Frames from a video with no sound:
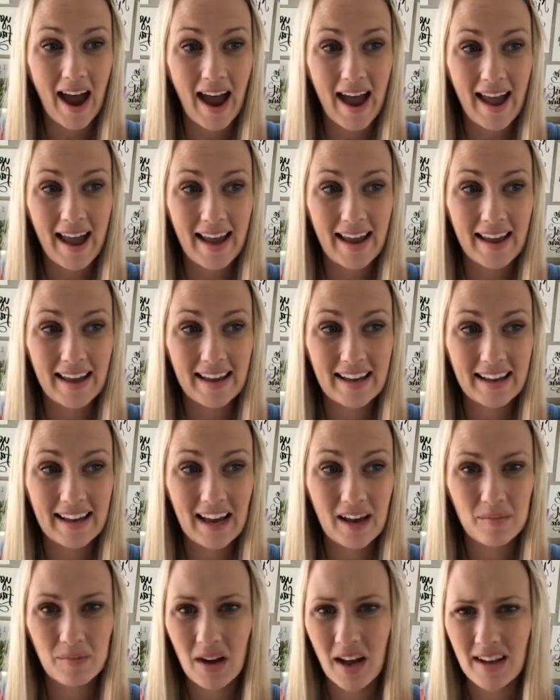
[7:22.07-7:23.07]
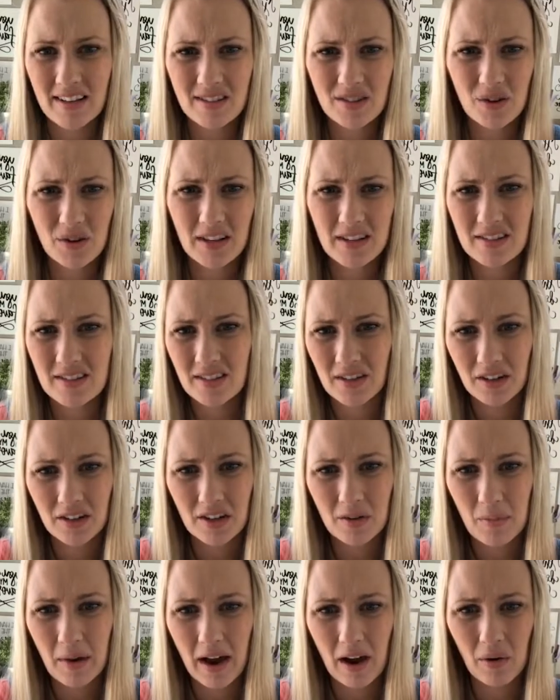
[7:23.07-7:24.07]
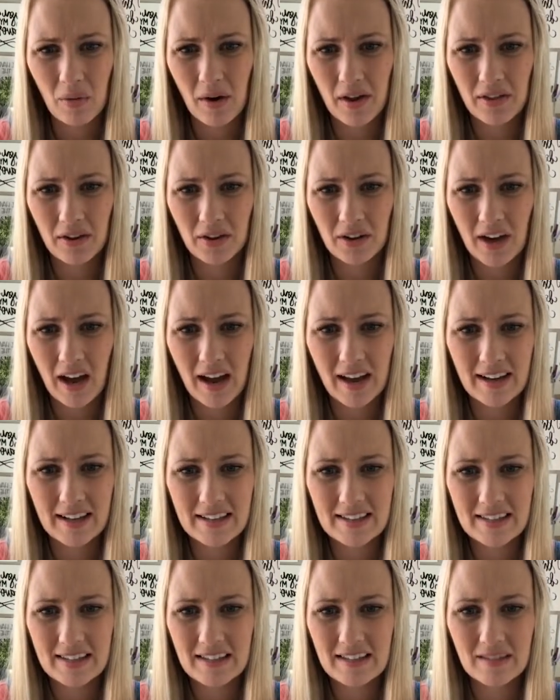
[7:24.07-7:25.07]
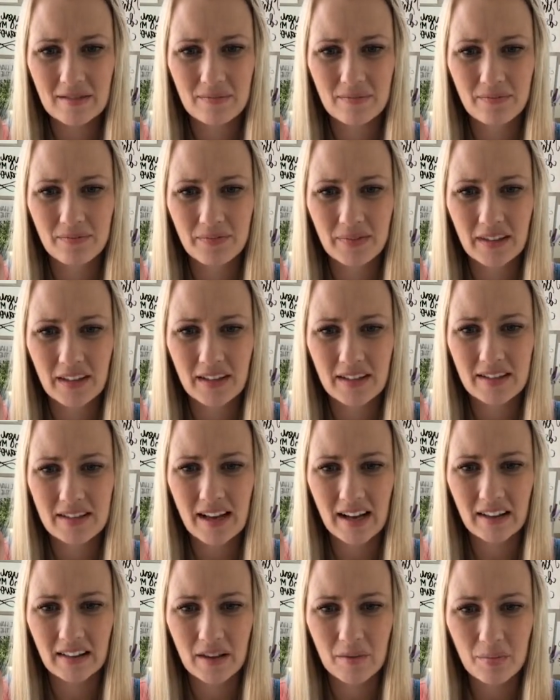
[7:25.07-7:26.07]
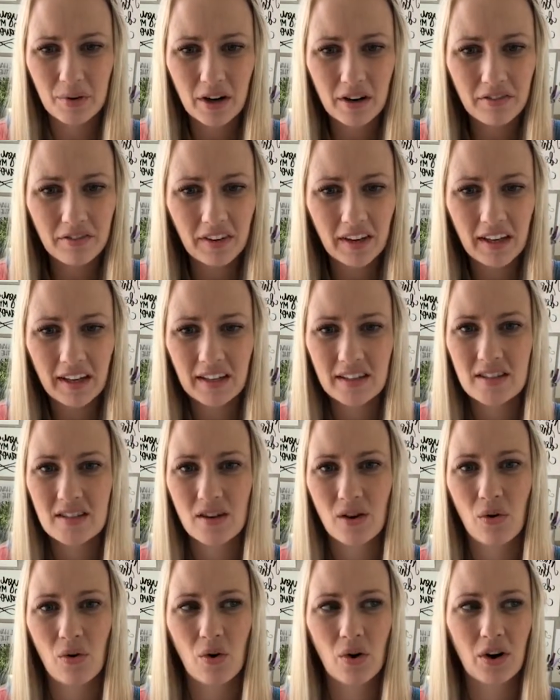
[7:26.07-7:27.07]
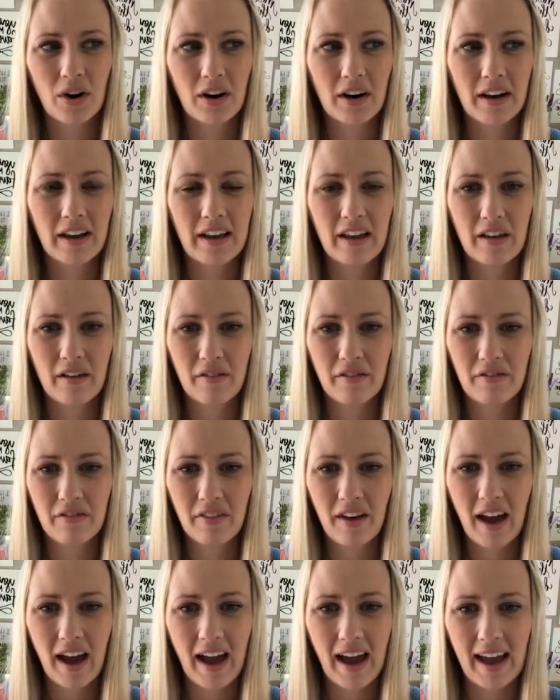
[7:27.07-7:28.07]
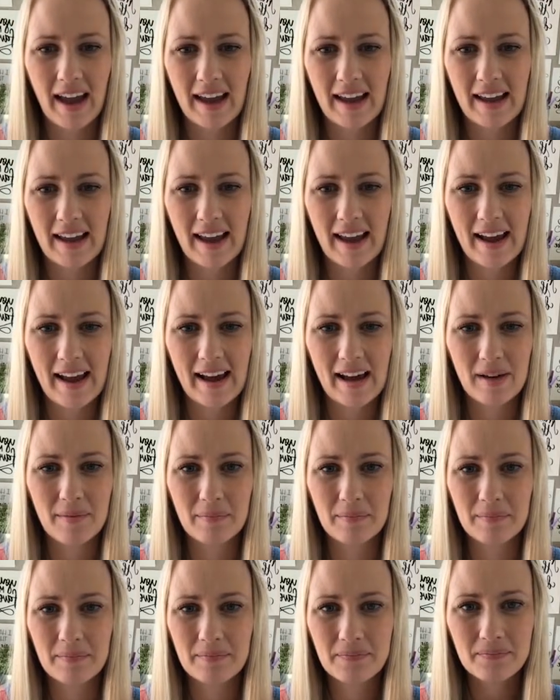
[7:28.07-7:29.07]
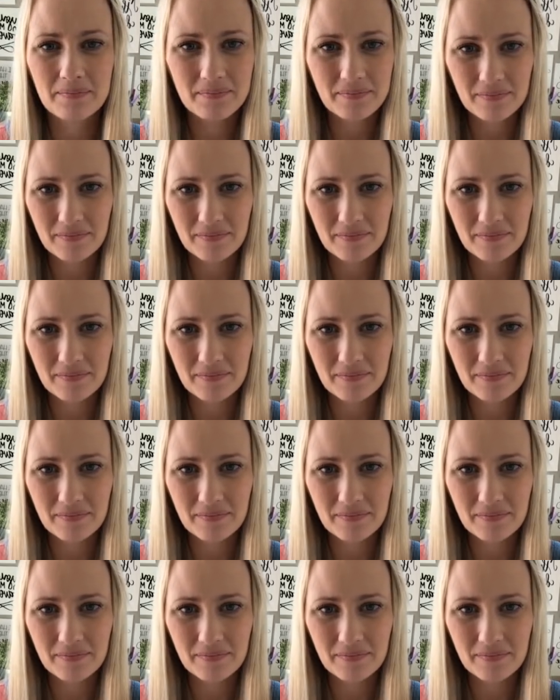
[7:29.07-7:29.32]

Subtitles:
I am not so concerned about whether or not it's exactly perfect or if I am